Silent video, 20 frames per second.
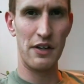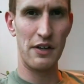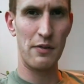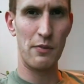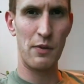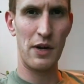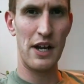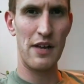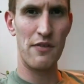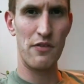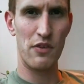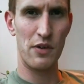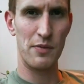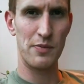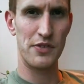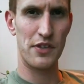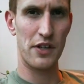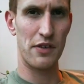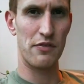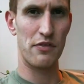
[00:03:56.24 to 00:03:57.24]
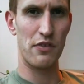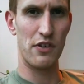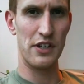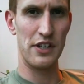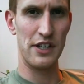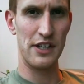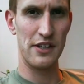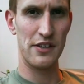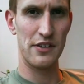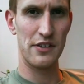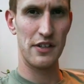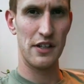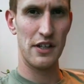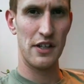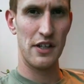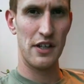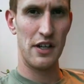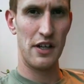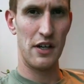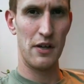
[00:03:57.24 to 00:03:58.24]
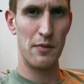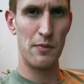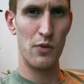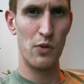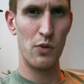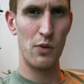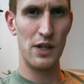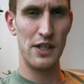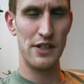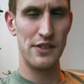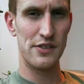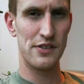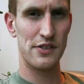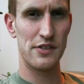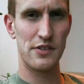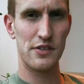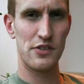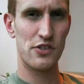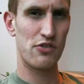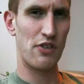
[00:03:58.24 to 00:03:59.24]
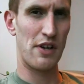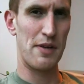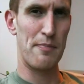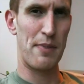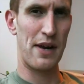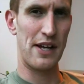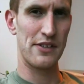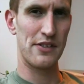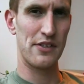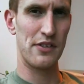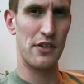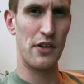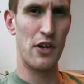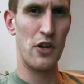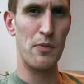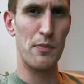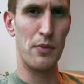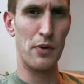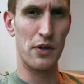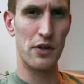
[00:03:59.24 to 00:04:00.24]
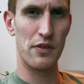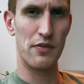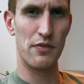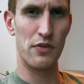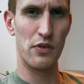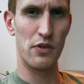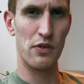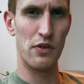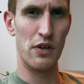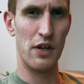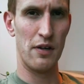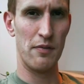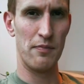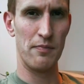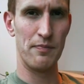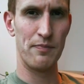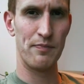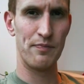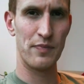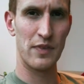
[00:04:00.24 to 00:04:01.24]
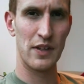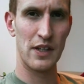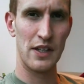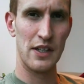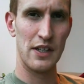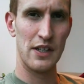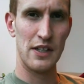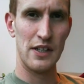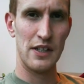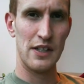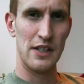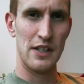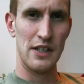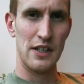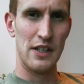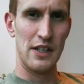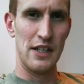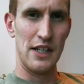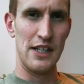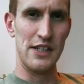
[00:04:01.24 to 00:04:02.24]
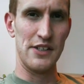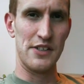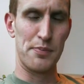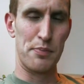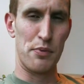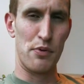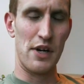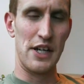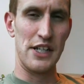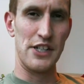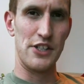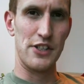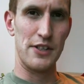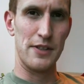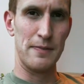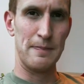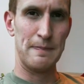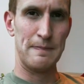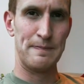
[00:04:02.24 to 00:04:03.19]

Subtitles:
Whenever I'm stuck for ideas, I'm always straight back to the notebook for inspiration.